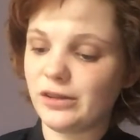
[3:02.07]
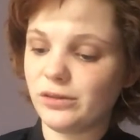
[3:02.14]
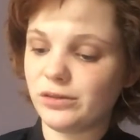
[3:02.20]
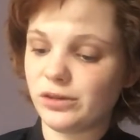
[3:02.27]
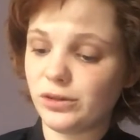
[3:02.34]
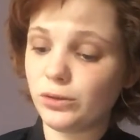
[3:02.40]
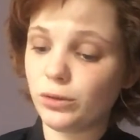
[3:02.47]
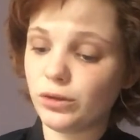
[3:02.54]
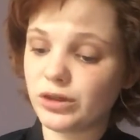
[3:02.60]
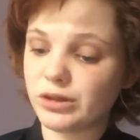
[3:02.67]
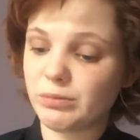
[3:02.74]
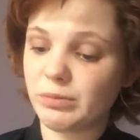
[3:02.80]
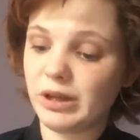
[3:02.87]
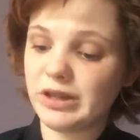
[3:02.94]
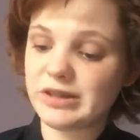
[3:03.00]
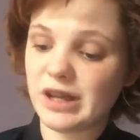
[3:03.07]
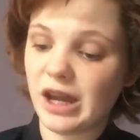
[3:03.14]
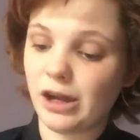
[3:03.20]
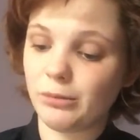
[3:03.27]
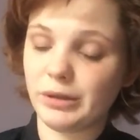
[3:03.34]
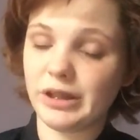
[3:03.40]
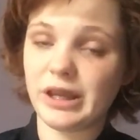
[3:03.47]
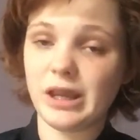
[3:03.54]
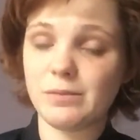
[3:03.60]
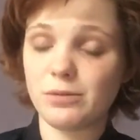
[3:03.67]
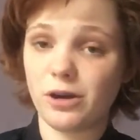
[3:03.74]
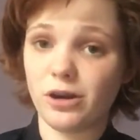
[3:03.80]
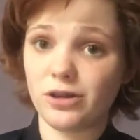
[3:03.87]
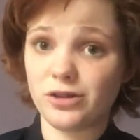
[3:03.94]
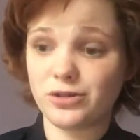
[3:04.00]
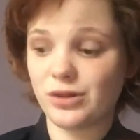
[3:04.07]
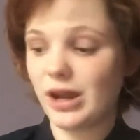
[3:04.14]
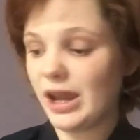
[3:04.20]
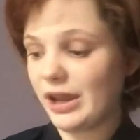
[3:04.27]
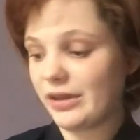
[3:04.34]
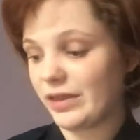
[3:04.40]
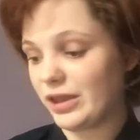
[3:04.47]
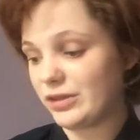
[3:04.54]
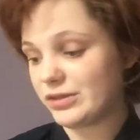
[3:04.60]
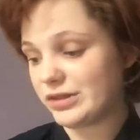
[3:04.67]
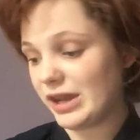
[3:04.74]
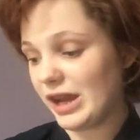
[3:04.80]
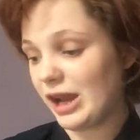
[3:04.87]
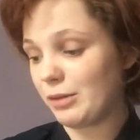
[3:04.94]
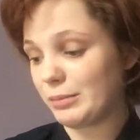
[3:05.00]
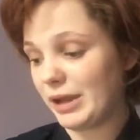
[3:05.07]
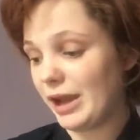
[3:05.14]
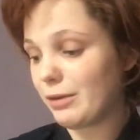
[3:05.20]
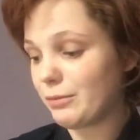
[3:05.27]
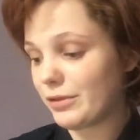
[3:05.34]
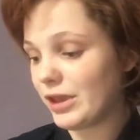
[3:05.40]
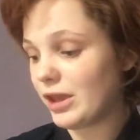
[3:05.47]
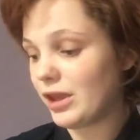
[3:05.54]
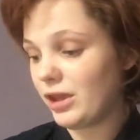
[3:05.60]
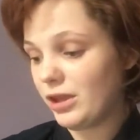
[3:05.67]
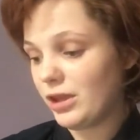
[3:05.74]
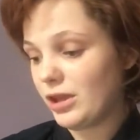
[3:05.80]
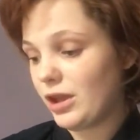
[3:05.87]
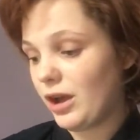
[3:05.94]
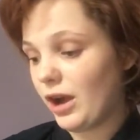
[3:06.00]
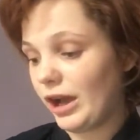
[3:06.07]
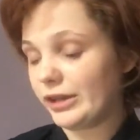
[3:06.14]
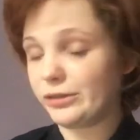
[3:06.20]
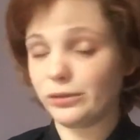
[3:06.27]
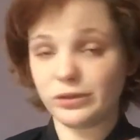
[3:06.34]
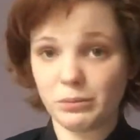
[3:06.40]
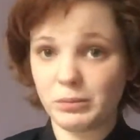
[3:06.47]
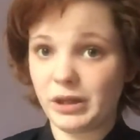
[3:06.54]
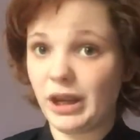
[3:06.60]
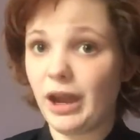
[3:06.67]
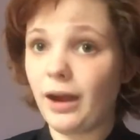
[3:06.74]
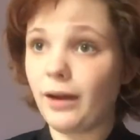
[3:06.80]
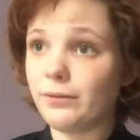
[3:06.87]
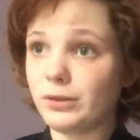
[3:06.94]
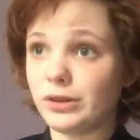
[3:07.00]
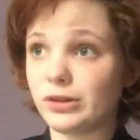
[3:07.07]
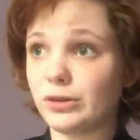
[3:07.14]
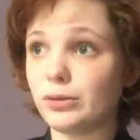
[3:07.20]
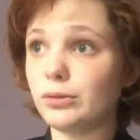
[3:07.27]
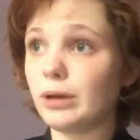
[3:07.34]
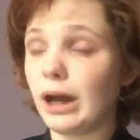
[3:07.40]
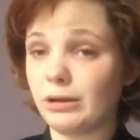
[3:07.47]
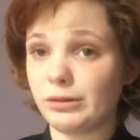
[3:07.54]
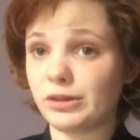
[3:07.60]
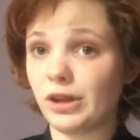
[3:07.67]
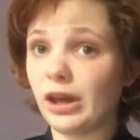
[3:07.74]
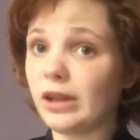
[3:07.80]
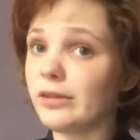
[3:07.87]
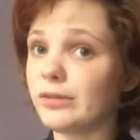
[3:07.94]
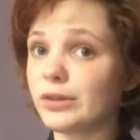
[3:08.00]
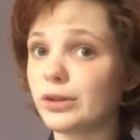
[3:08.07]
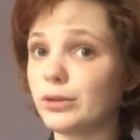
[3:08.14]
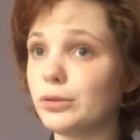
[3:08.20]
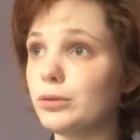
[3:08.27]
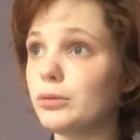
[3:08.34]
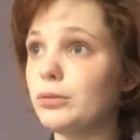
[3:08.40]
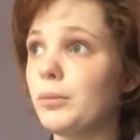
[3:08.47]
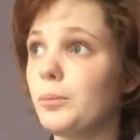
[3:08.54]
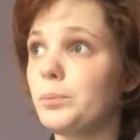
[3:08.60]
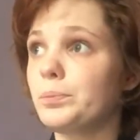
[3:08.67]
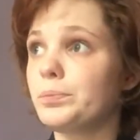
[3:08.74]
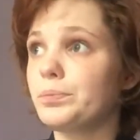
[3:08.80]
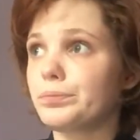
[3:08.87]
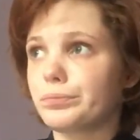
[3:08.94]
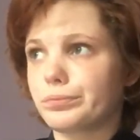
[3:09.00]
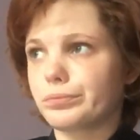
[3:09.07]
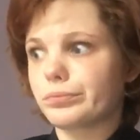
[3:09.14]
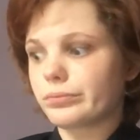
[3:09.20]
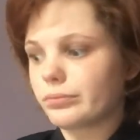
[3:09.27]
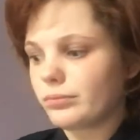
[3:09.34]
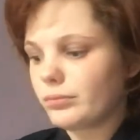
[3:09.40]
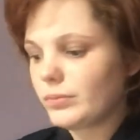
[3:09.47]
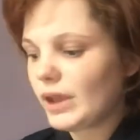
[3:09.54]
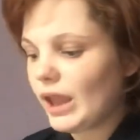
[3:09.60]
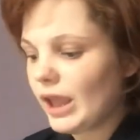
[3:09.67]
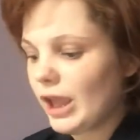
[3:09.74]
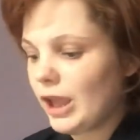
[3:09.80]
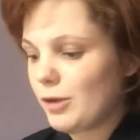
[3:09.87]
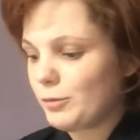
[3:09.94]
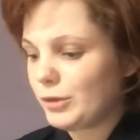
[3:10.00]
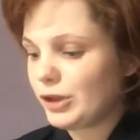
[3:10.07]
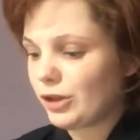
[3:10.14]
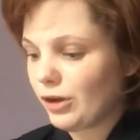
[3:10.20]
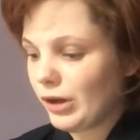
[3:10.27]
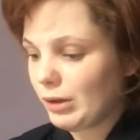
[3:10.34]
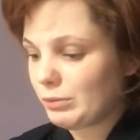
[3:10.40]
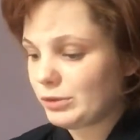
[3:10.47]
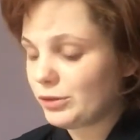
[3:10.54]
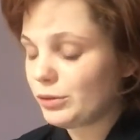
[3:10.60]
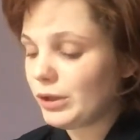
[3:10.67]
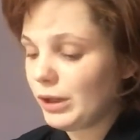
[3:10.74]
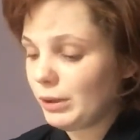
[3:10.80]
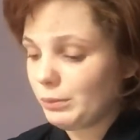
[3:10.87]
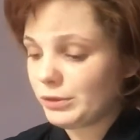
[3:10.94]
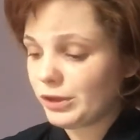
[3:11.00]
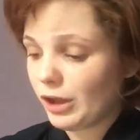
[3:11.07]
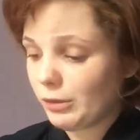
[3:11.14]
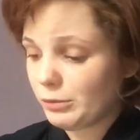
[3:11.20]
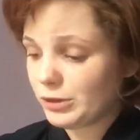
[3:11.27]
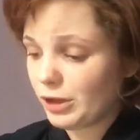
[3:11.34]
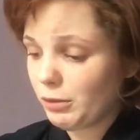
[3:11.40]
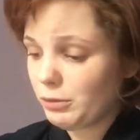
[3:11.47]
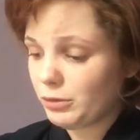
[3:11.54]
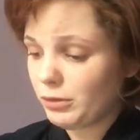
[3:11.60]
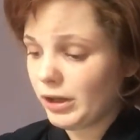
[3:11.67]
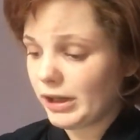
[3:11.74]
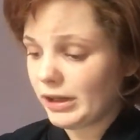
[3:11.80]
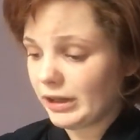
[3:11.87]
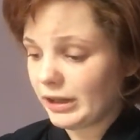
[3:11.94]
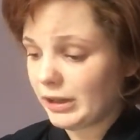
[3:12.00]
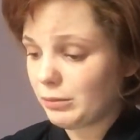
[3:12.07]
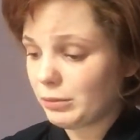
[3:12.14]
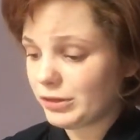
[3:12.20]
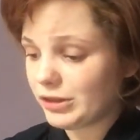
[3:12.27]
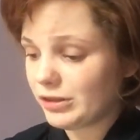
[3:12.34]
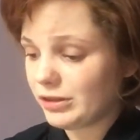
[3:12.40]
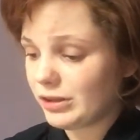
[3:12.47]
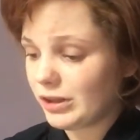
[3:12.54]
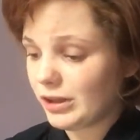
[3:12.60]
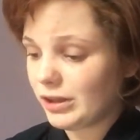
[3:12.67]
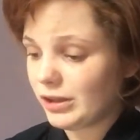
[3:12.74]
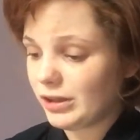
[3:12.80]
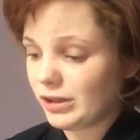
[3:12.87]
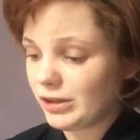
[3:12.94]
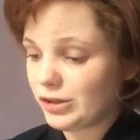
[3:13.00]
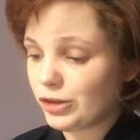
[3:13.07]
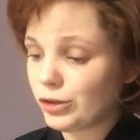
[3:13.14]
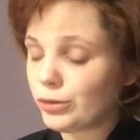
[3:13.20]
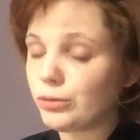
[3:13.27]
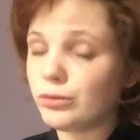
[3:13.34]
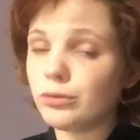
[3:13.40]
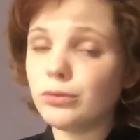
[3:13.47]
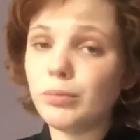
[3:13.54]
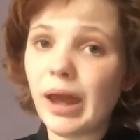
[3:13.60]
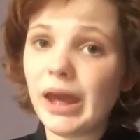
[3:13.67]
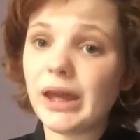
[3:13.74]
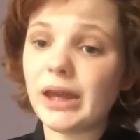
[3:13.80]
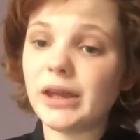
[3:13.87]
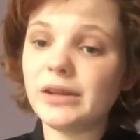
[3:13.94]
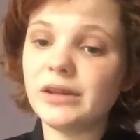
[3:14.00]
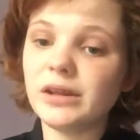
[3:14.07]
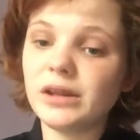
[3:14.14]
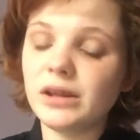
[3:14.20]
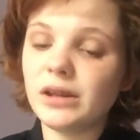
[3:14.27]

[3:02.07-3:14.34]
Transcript: used to talk to me to help me keep it on track, that used to help me out with it. I saw somebody after school, outside of school. And, you know, it was, all, it was, it was going alright. Like, it wasn't too bad